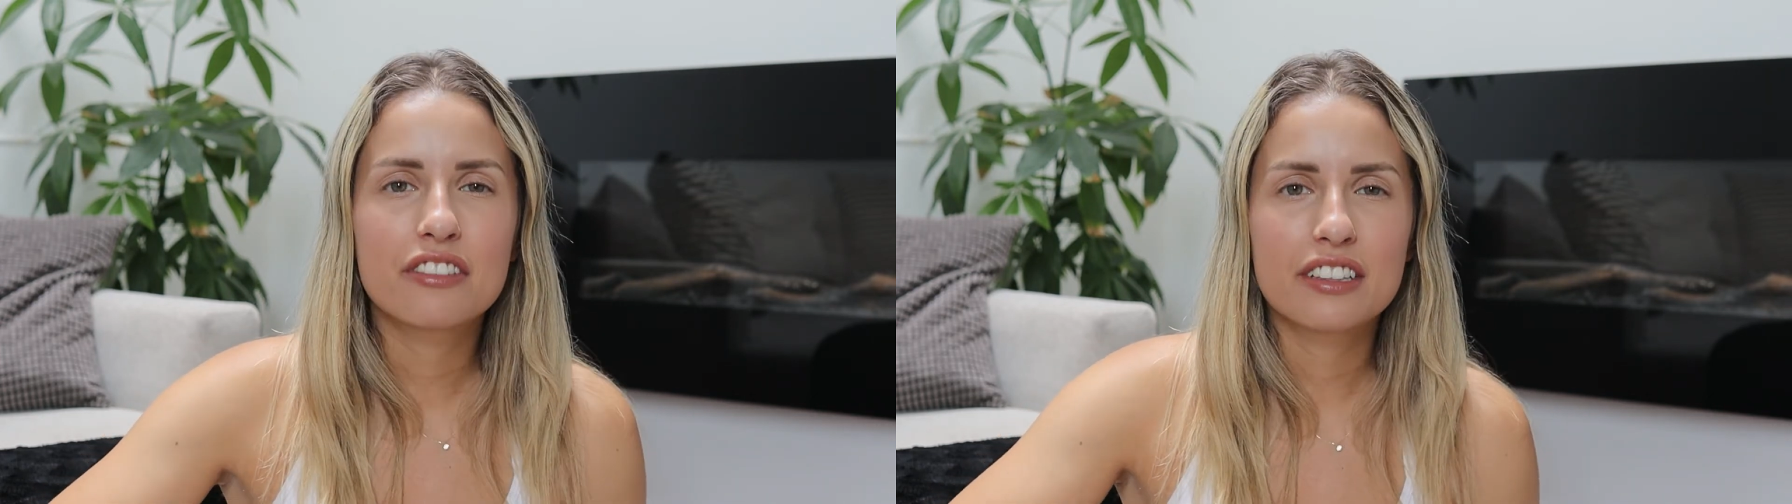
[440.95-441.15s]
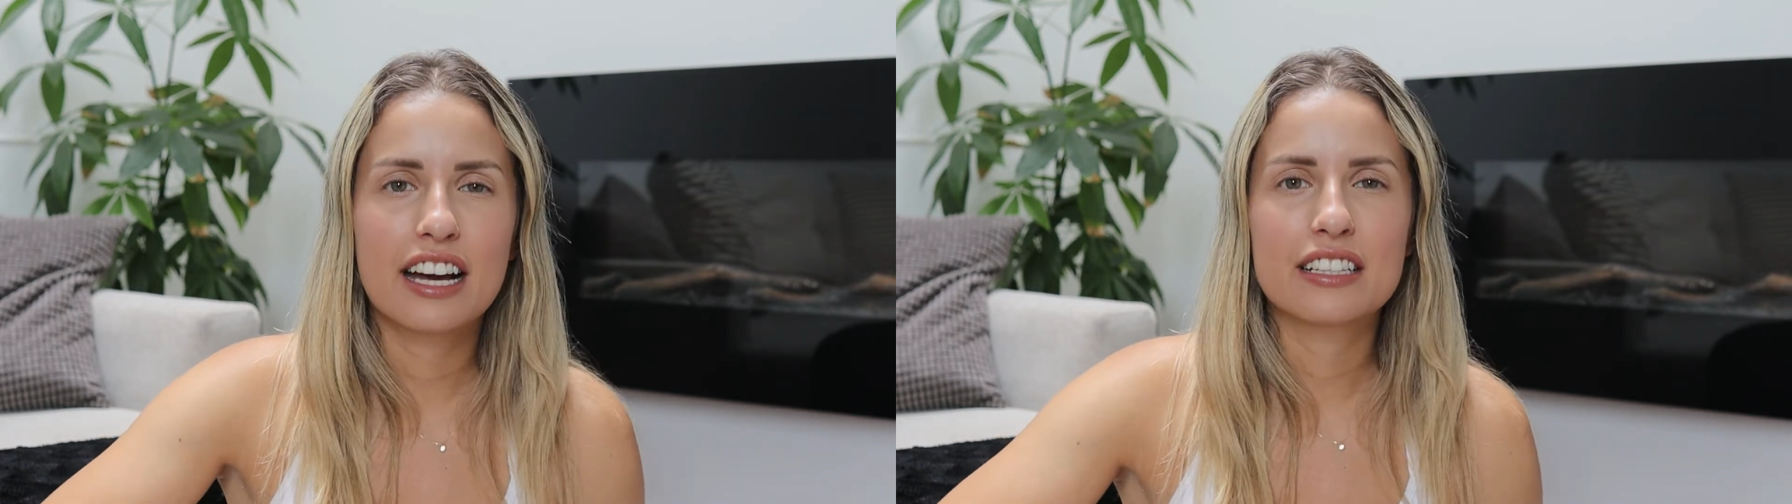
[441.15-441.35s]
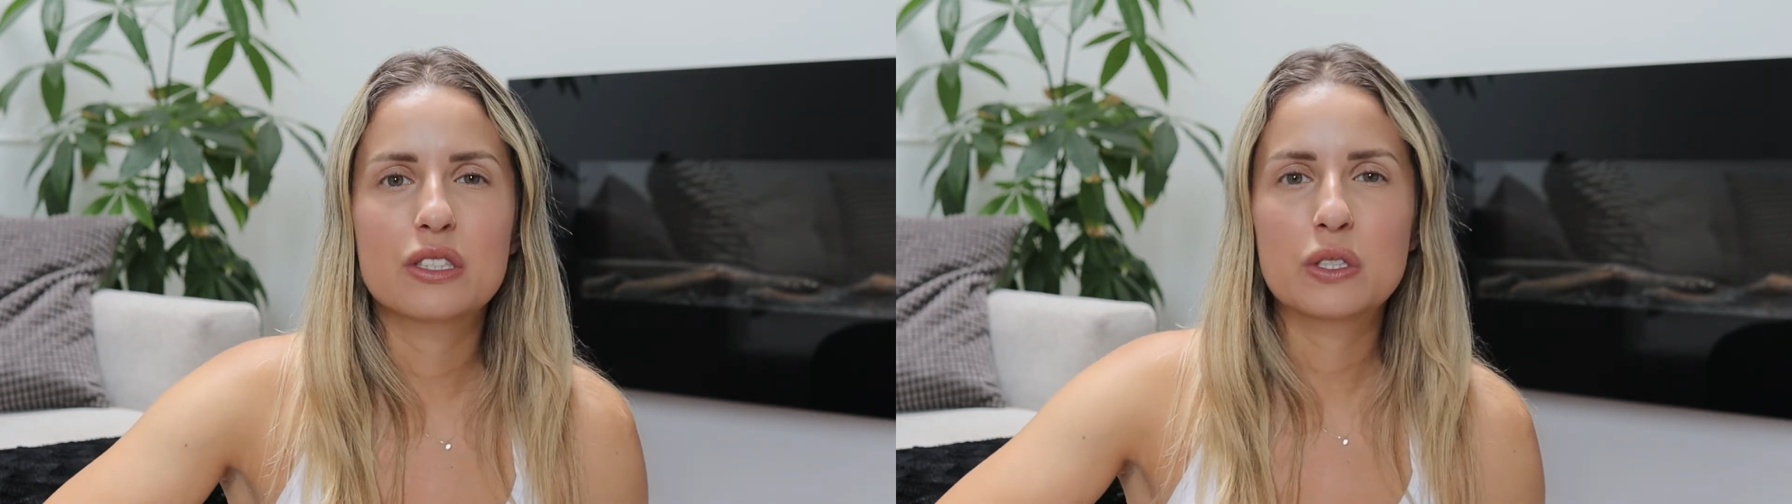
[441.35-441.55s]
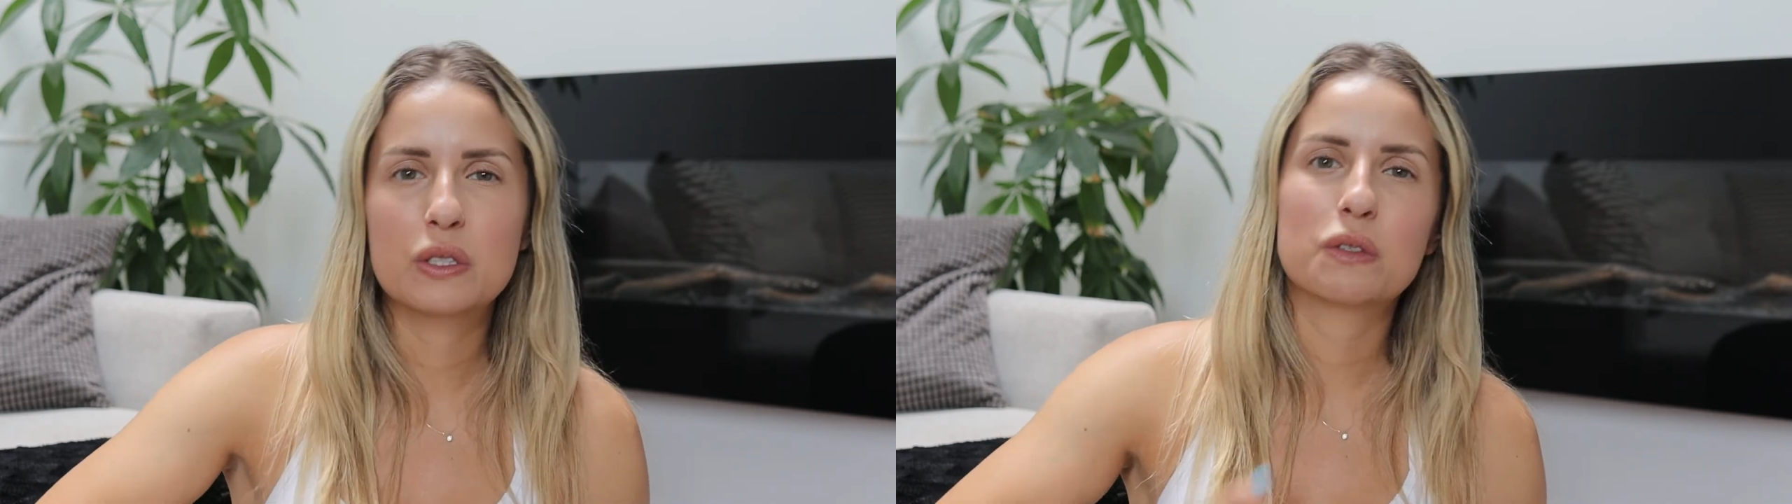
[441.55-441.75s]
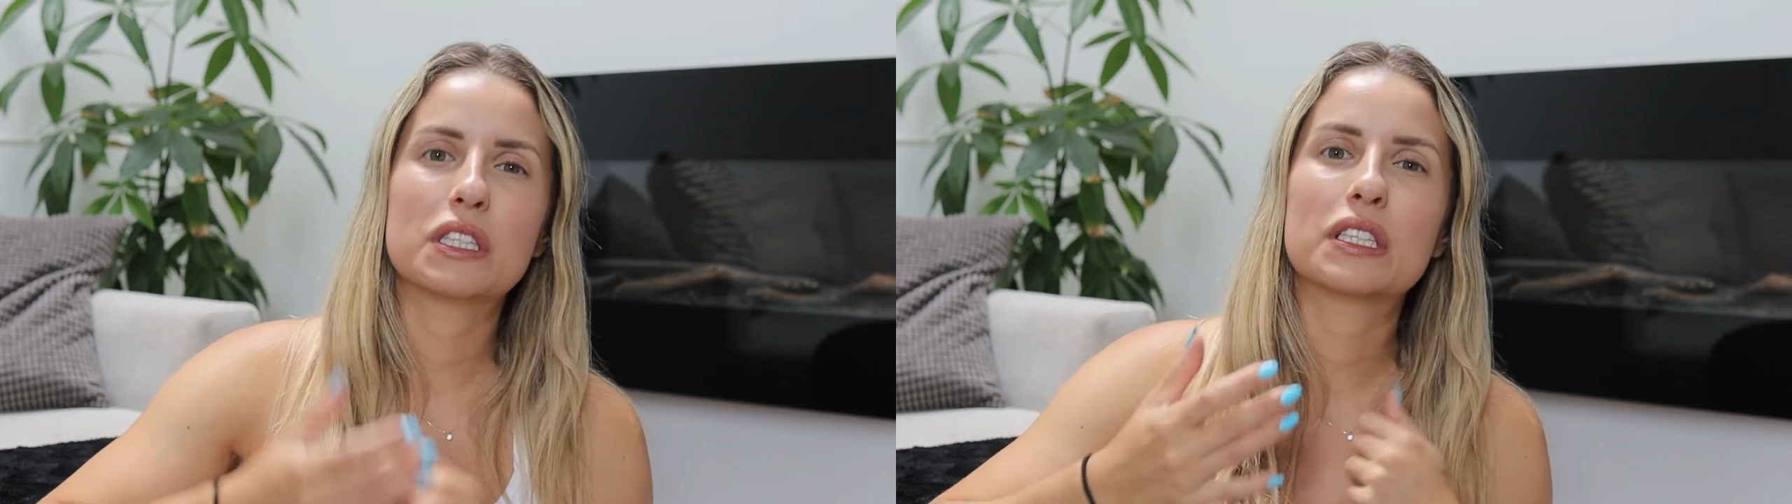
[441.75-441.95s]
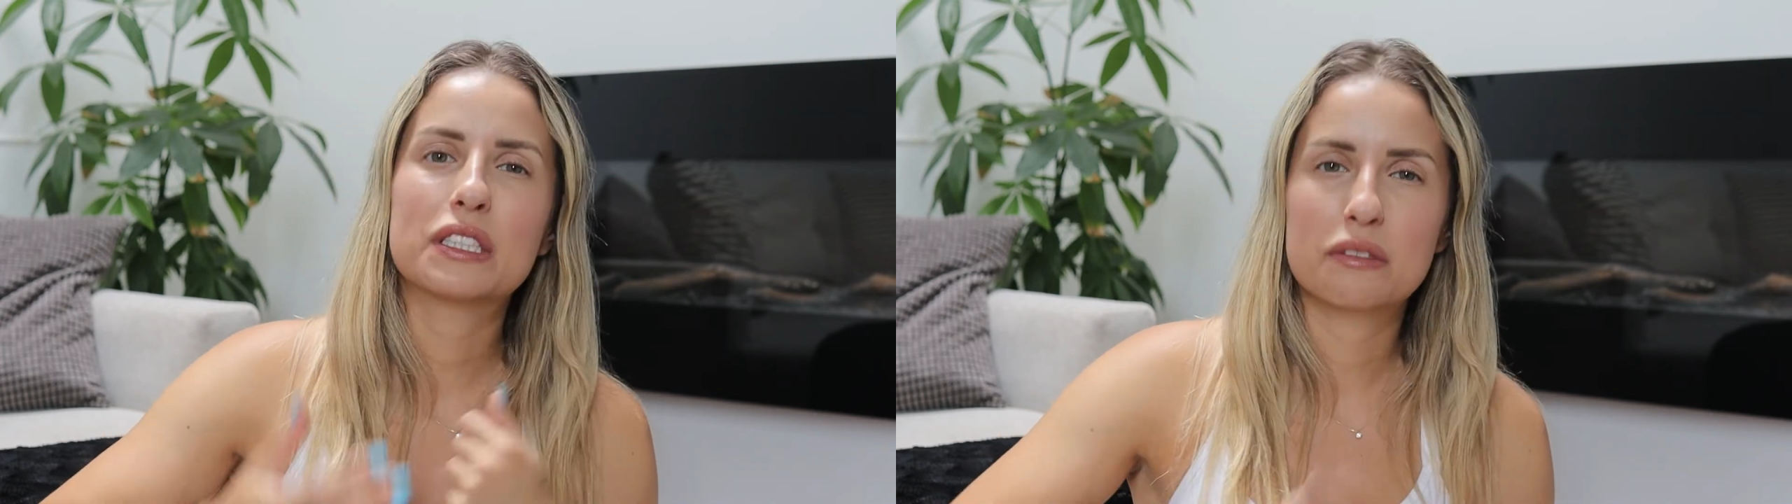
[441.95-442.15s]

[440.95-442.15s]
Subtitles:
for the last 2 weeks,